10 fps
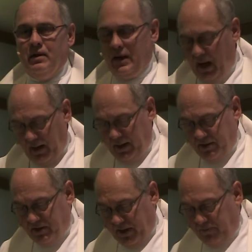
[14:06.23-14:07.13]
God
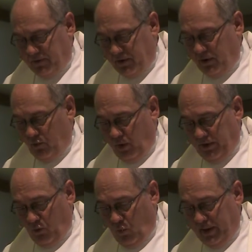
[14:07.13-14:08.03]
has gifted you
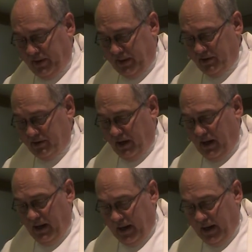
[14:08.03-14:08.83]
with a witness.